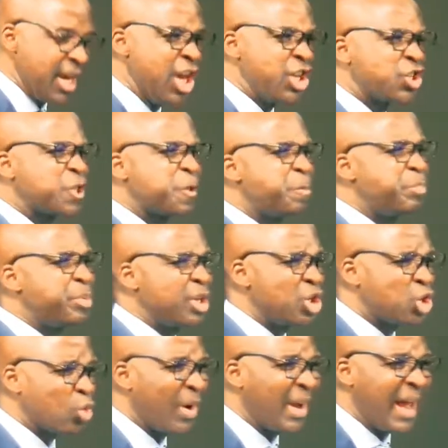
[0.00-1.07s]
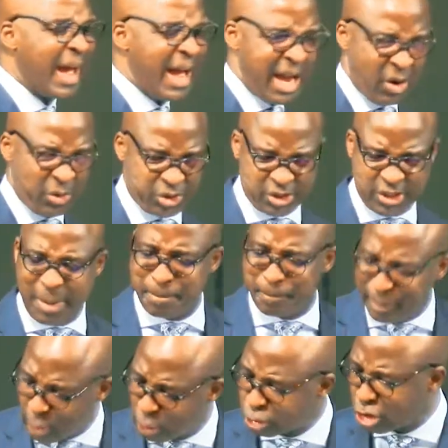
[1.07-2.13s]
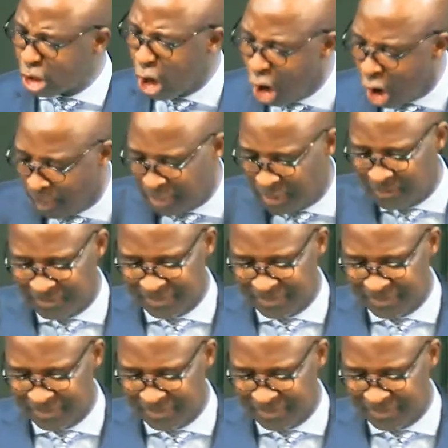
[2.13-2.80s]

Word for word: a spiritual house. Say, built up